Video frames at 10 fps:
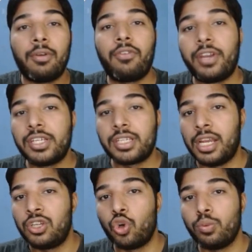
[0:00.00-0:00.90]

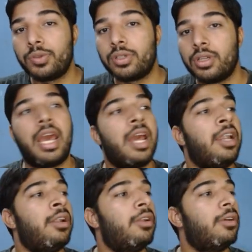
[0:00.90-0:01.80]
freestyle jobs,
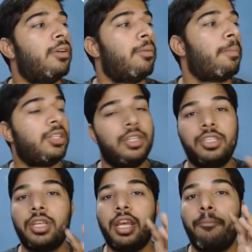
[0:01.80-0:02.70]
and this
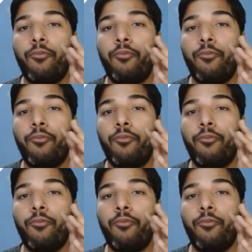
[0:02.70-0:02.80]
is a